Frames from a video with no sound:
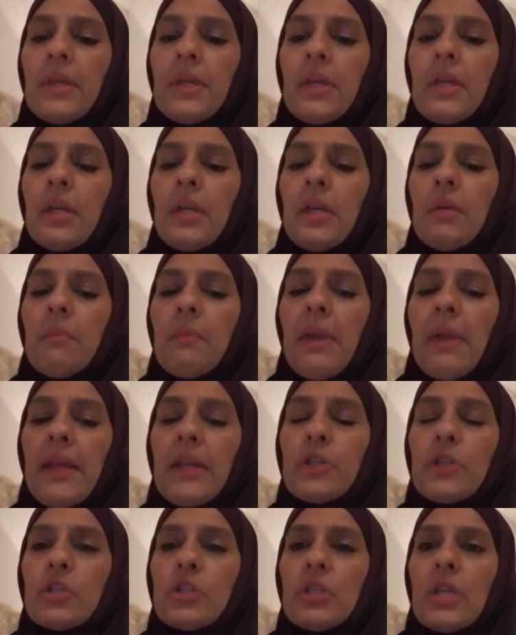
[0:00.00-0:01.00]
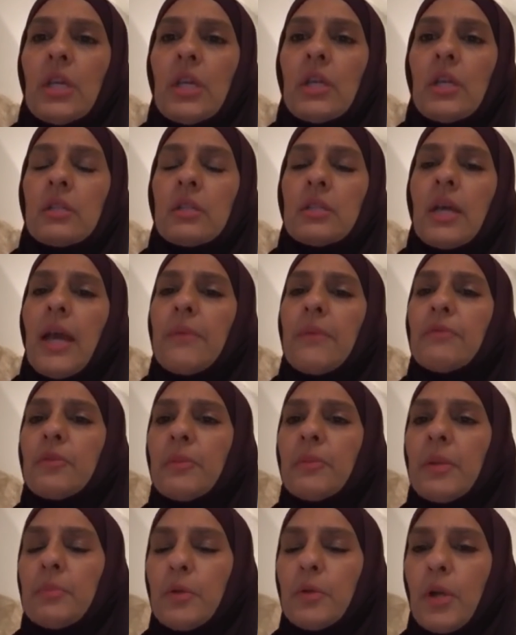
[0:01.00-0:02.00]
managing time for my
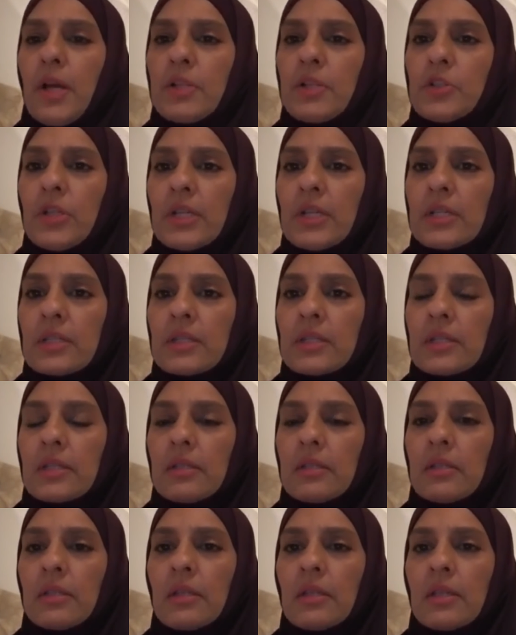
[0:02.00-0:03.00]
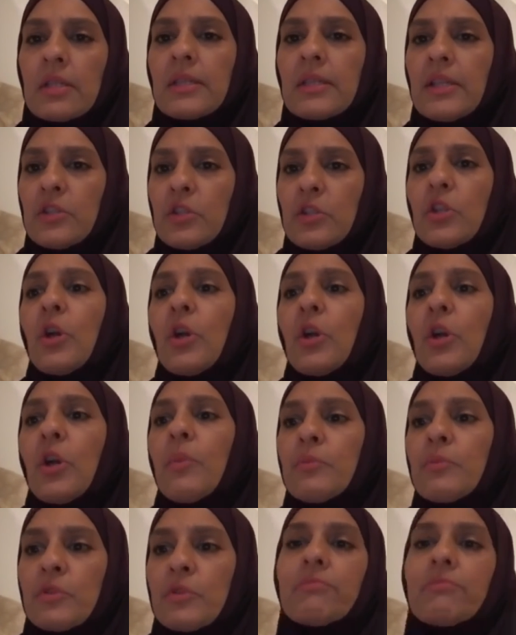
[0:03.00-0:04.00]
projects, because as you know, I'm
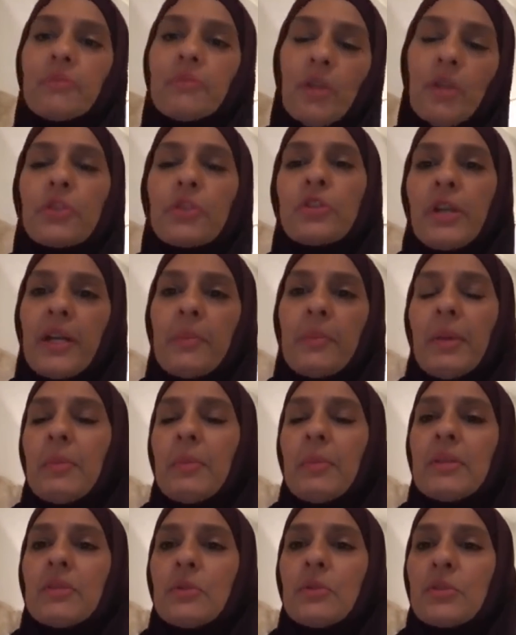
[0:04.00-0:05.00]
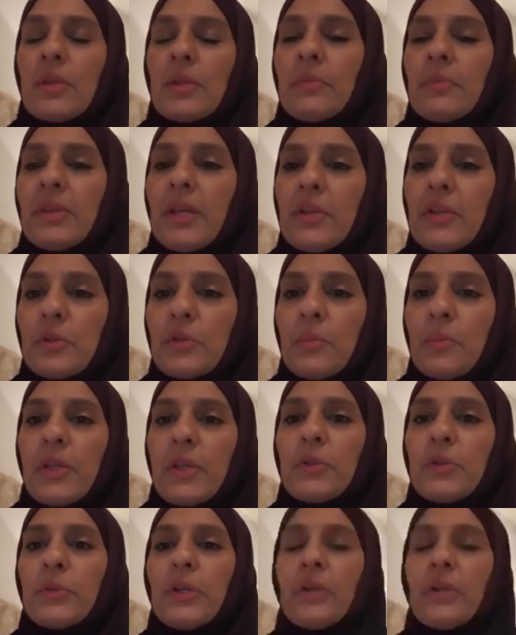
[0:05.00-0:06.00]
also trying to maybe do something else with my
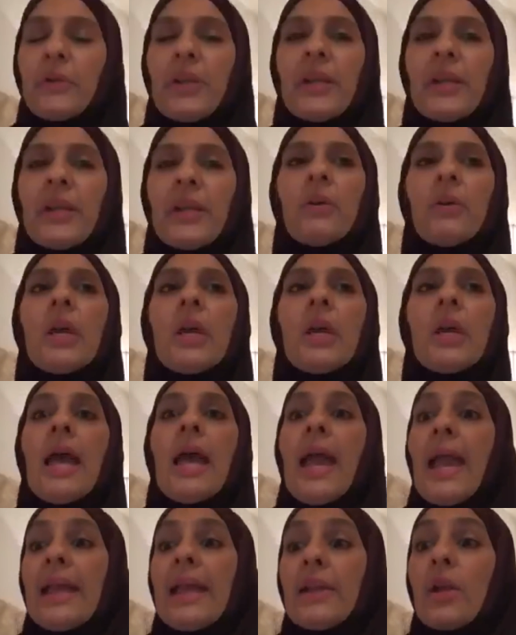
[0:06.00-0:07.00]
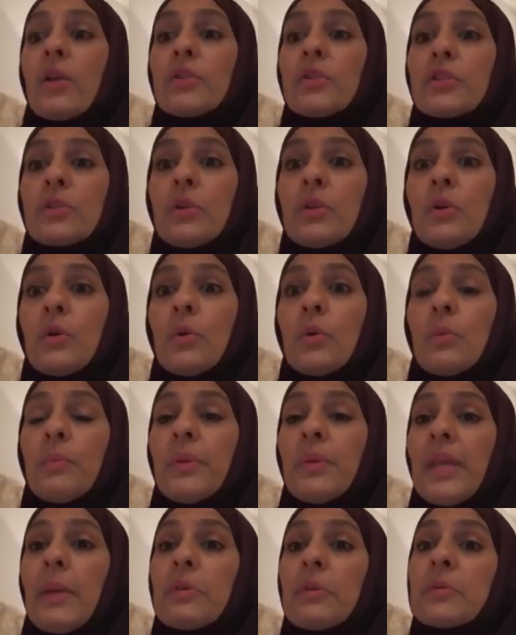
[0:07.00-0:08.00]
career right now. And also I will
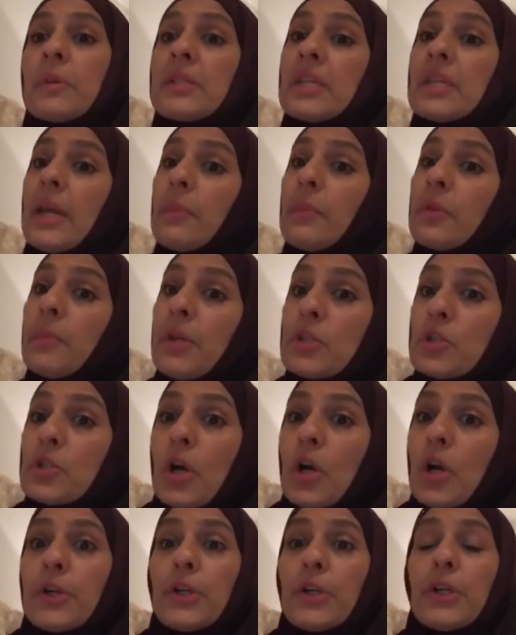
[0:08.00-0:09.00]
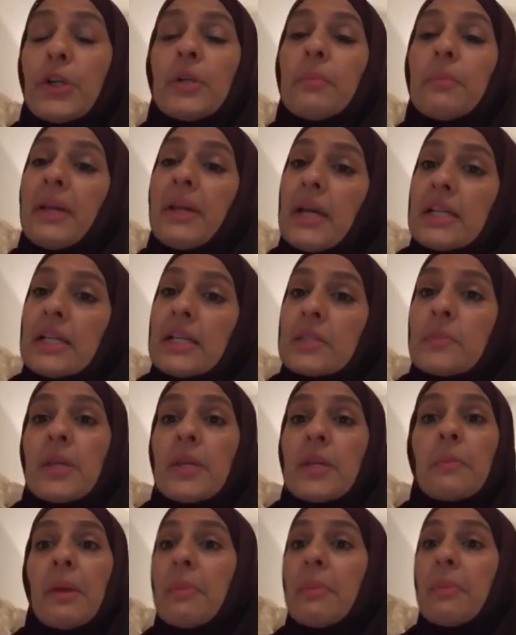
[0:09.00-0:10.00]
spend time with my daughter, my husband, my
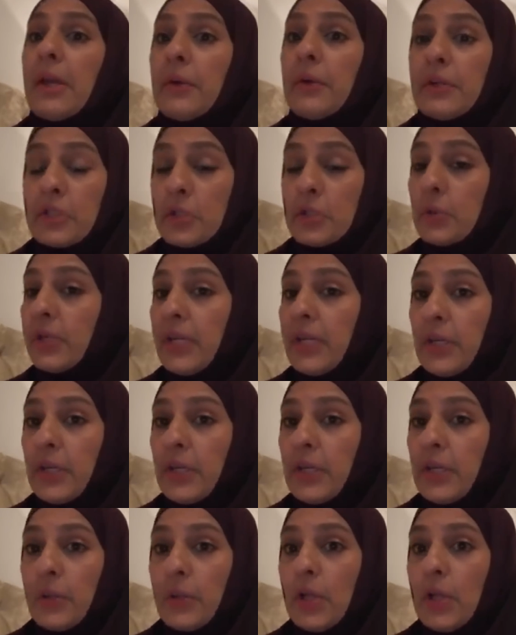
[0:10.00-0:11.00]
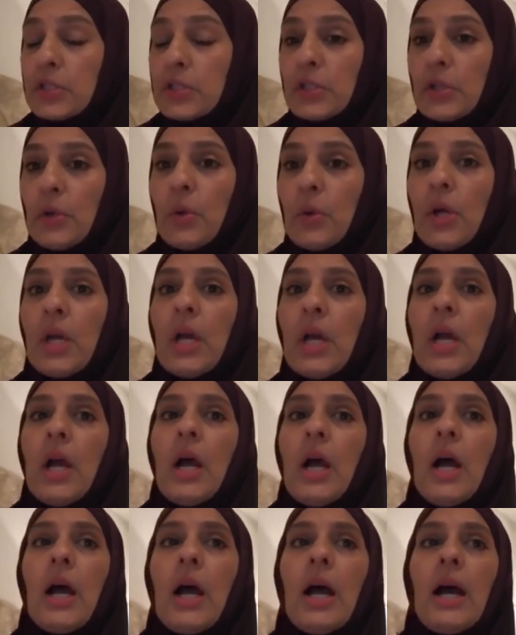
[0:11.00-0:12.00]
parents who are here also,
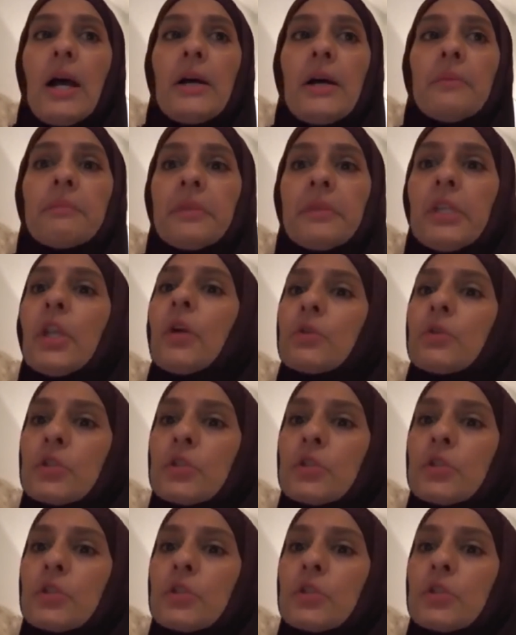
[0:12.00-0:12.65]
so